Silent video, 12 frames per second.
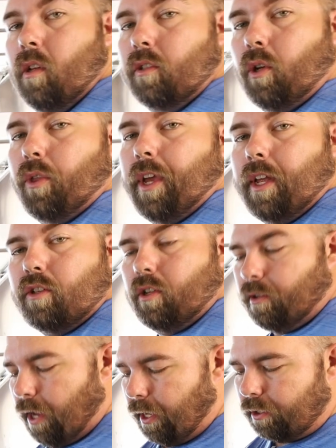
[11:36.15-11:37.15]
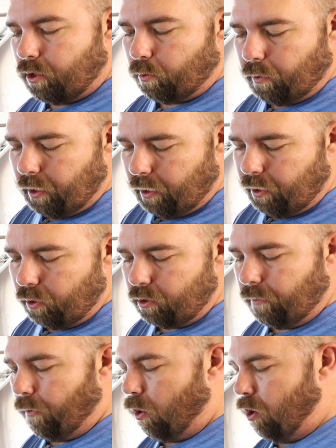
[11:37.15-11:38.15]
So the engine takes 3
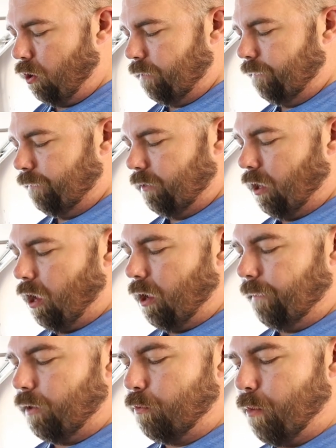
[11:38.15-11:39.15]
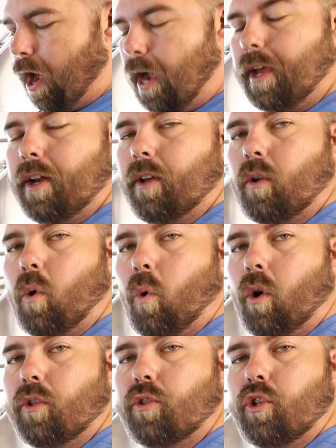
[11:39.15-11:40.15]
liters of oil. If you buy it in
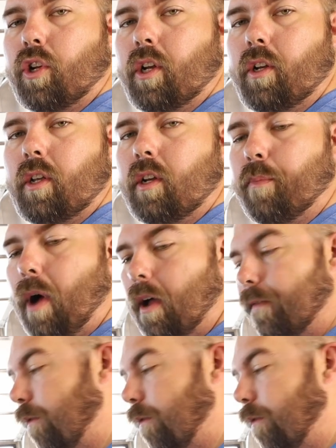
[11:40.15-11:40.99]
quarts, you're gonna need to buy